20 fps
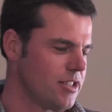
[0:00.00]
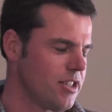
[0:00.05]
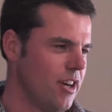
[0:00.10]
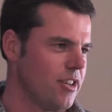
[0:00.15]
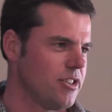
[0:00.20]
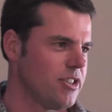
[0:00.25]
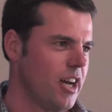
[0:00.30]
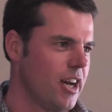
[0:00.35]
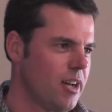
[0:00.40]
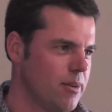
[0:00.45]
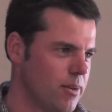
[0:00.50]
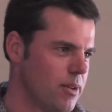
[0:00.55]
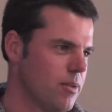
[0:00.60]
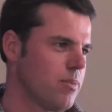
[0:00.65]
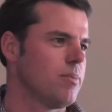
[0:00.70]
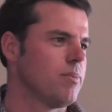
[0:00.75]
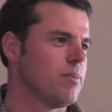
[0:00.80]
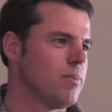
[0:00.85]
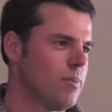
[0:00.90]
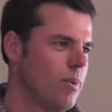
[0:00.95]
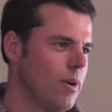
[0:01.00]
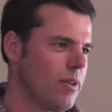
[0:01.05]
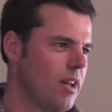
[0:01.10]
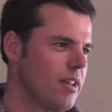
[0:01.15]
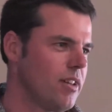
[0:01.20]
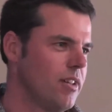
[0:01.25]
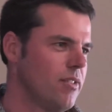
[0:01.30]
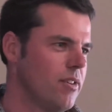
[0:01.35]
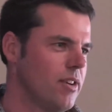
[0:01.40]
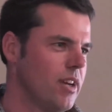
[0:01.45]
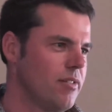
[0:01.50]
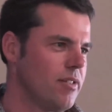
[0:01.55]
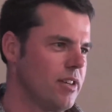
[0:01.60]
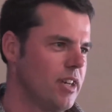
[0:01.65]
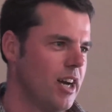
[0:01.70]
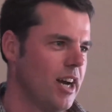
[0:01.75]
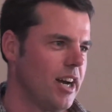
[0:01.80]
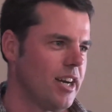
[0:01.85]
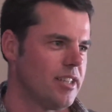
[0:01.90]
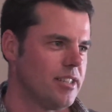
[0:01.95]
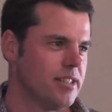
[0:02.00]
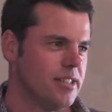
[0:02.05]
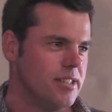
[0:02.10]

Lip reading: associate it with what they live on every day.